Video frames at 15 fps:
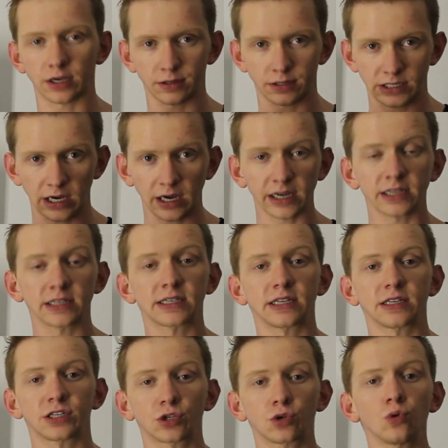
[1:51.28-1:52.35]

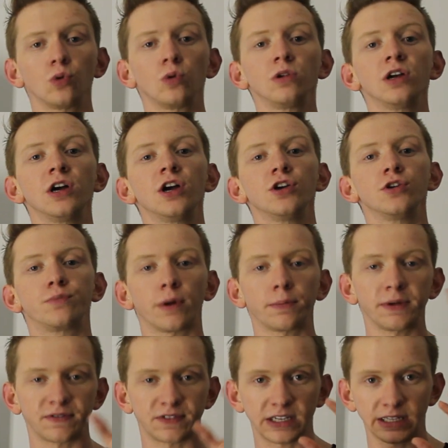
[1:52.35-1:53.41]
science in school, you
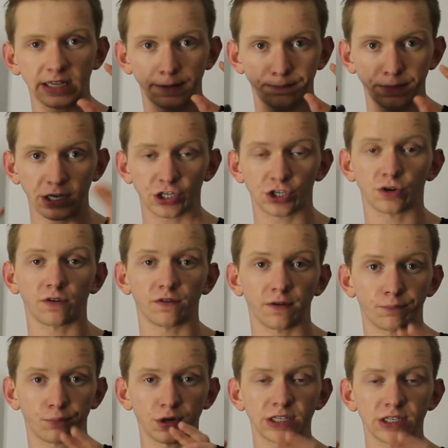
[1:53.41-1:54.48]
probably have seen that picture of
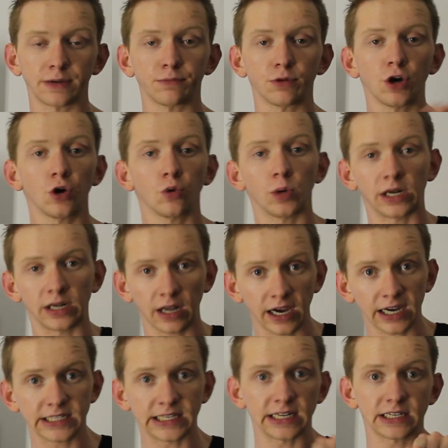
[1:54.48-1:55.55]
a prism where
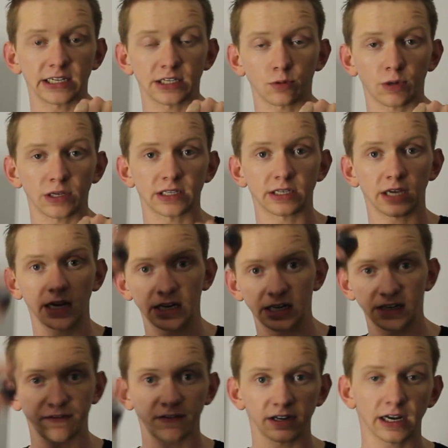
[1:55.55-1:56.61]
light enters the one side
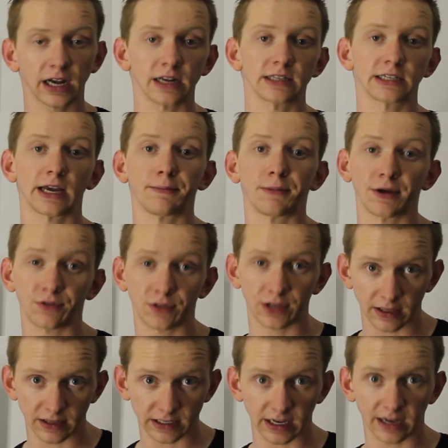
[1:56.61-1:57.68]
and different colors come out
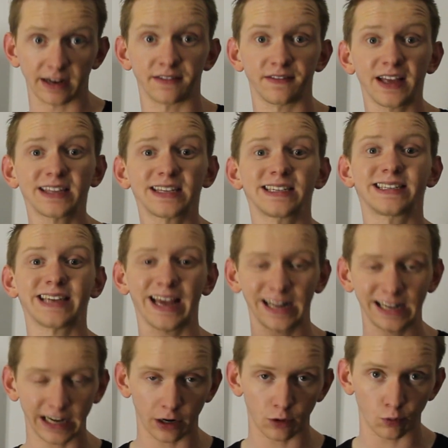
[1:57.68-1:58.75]
the other side, and that's
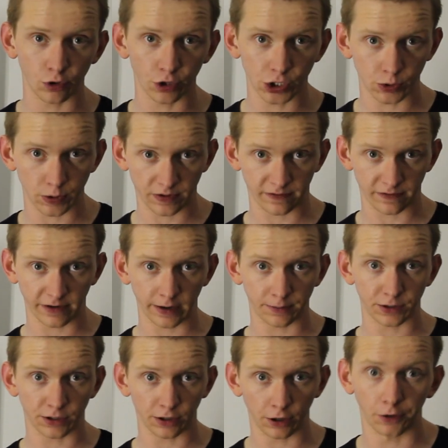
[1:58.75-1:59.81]
exactly how it works with
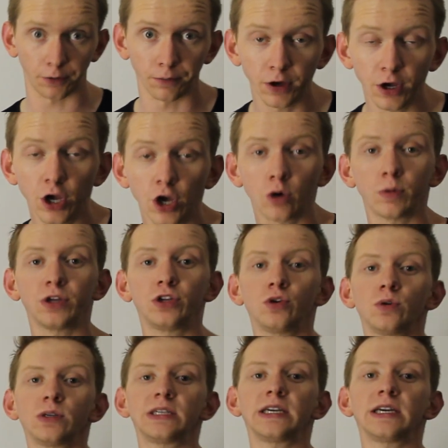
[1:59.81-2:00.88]
fiber to the home. We're
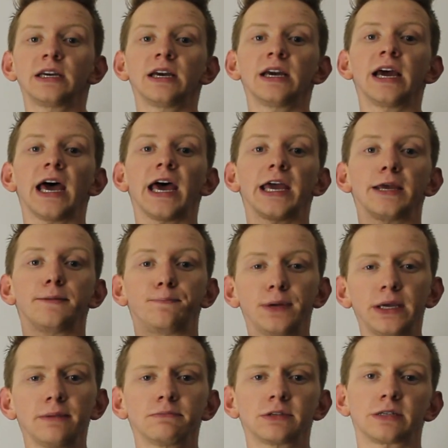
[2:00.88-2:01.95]
using a
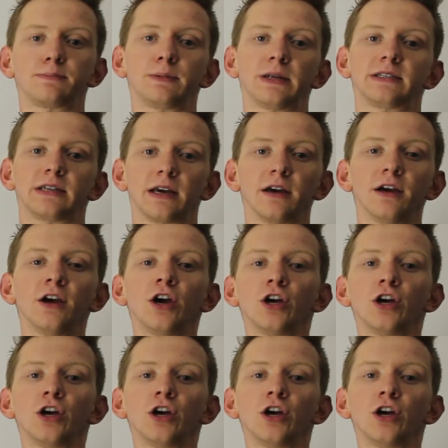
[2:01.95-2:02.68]
beam splitter